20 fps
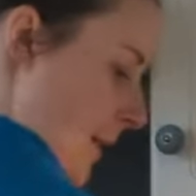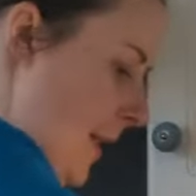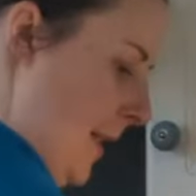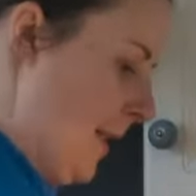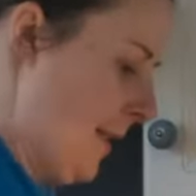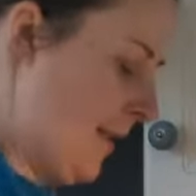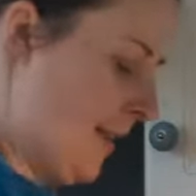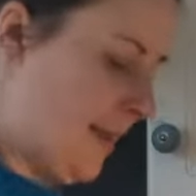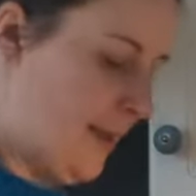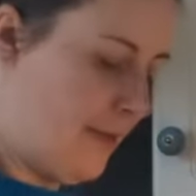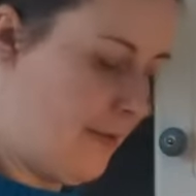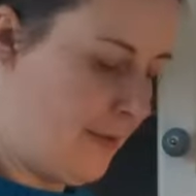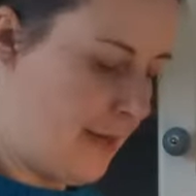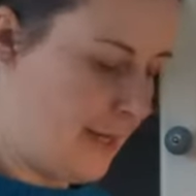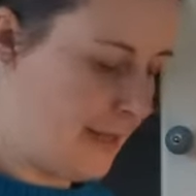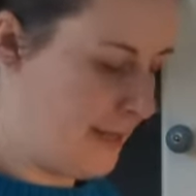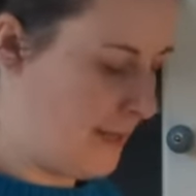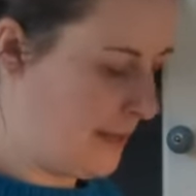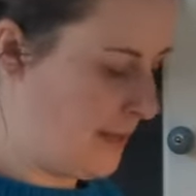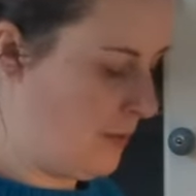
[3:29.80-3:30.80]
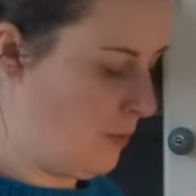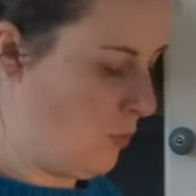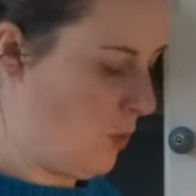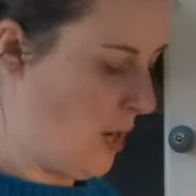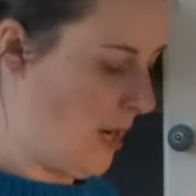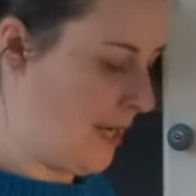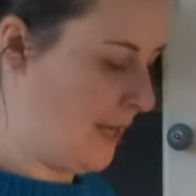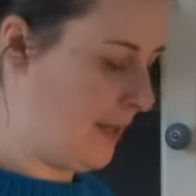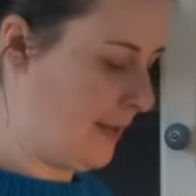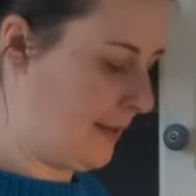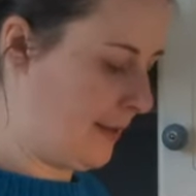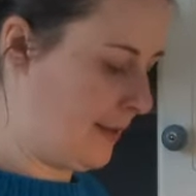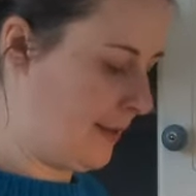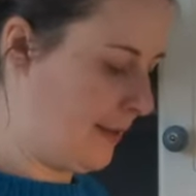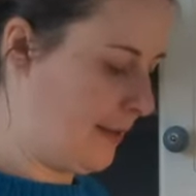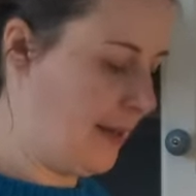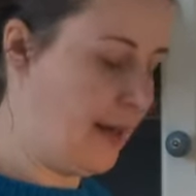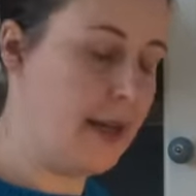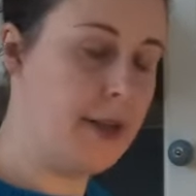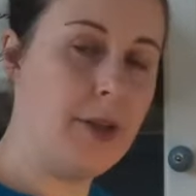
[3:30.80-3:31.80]
And then the rest white.
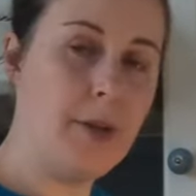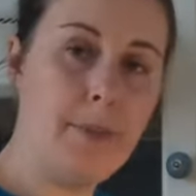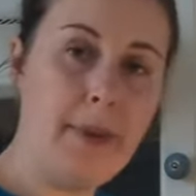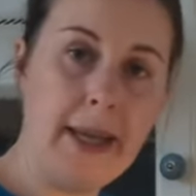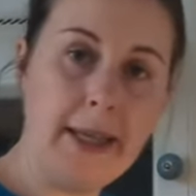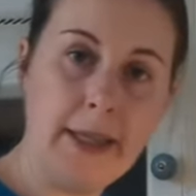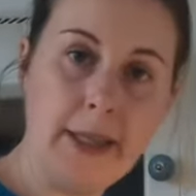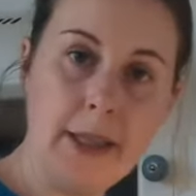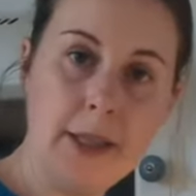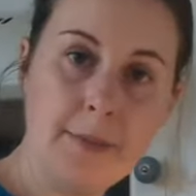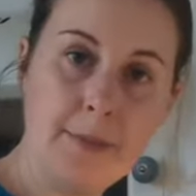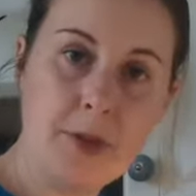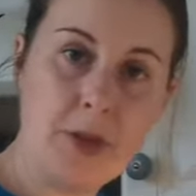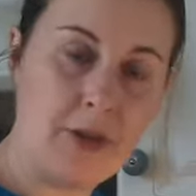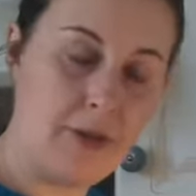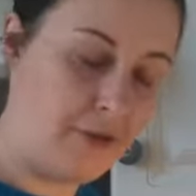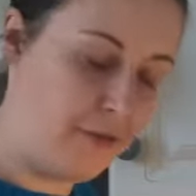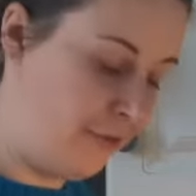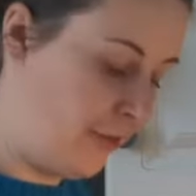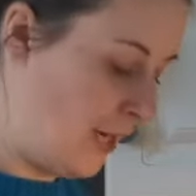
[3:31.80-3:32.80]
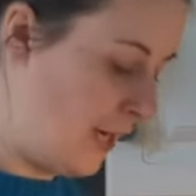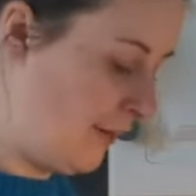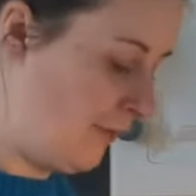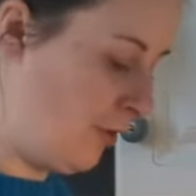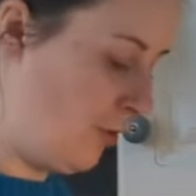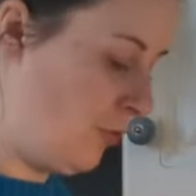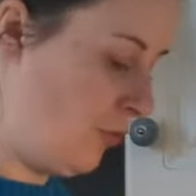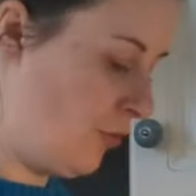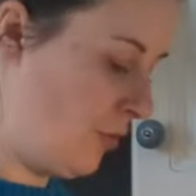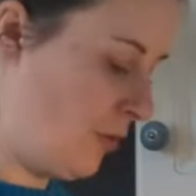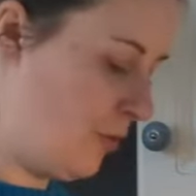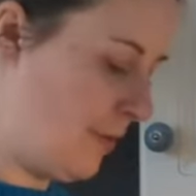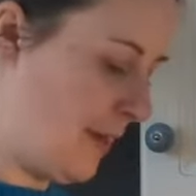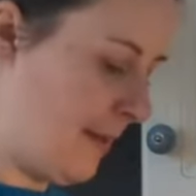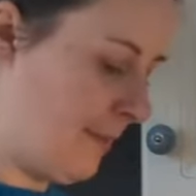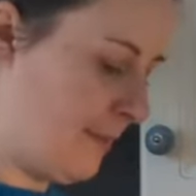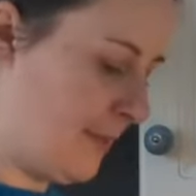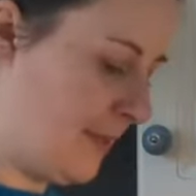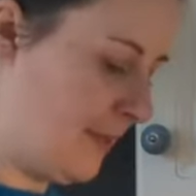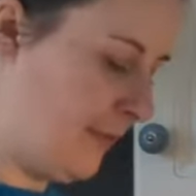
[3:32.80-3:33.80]
And you're making up to 500
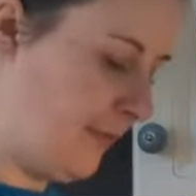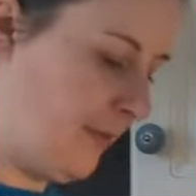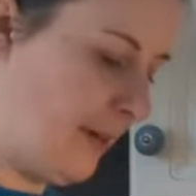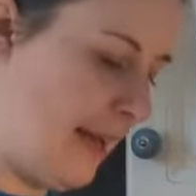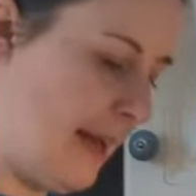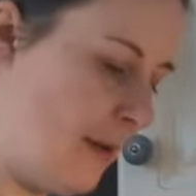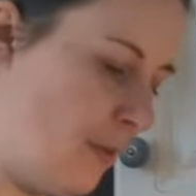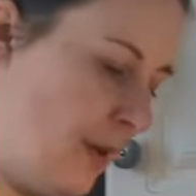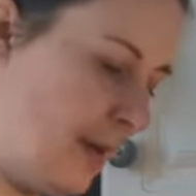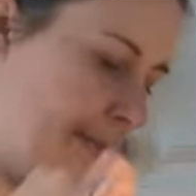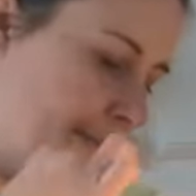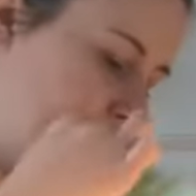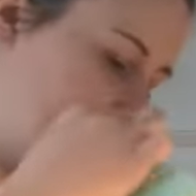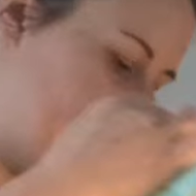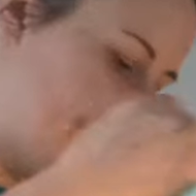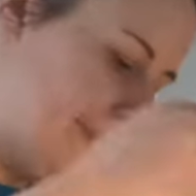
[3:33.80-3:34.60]
grams of flour.